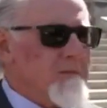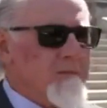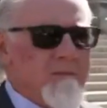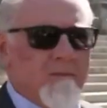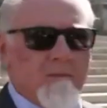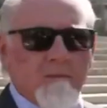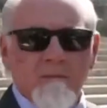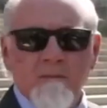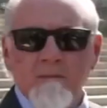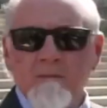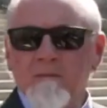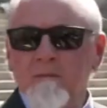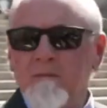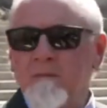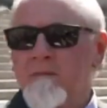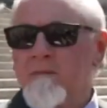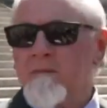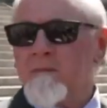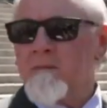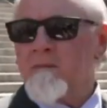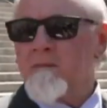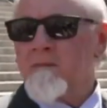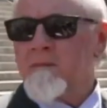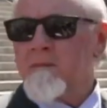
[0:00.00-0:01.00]

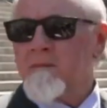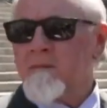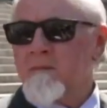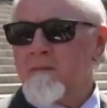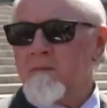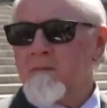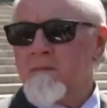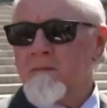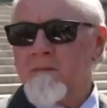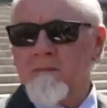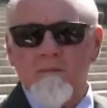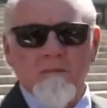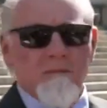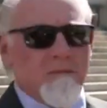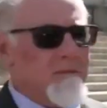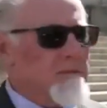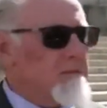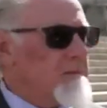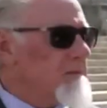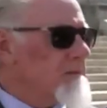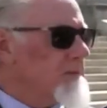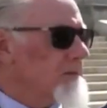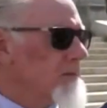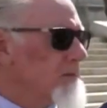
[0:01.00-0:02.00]

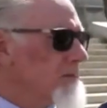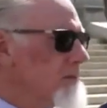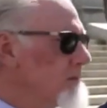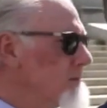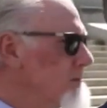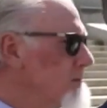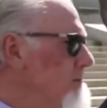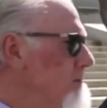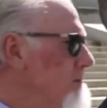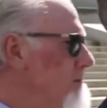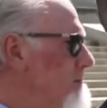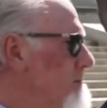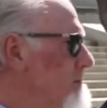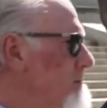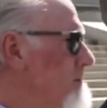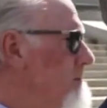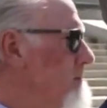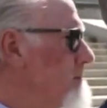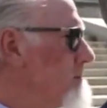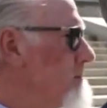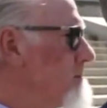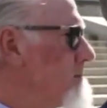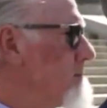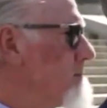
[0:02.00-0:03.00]

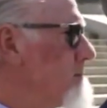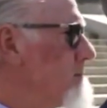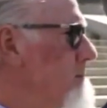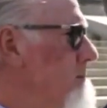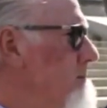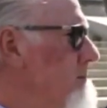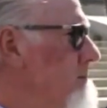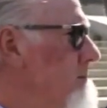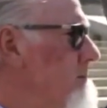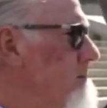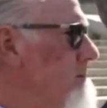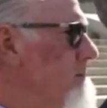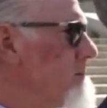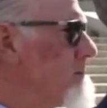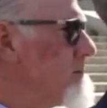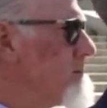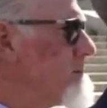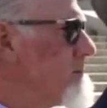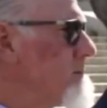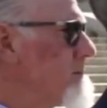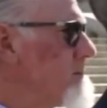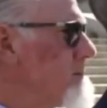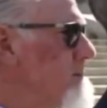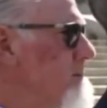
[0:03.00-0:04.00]

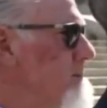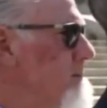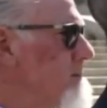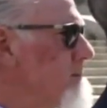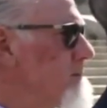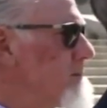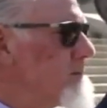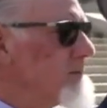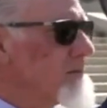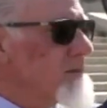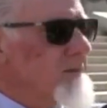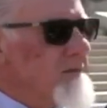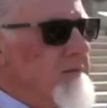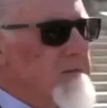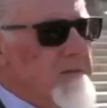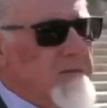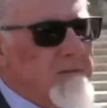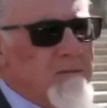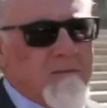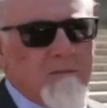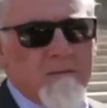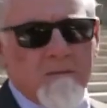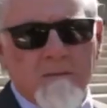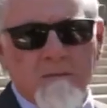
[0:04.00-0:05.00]

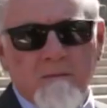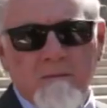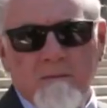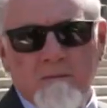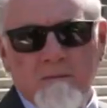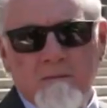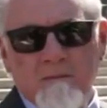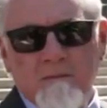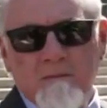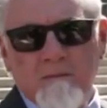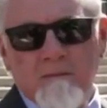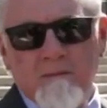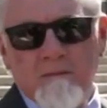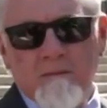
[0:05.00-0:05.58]
(silent)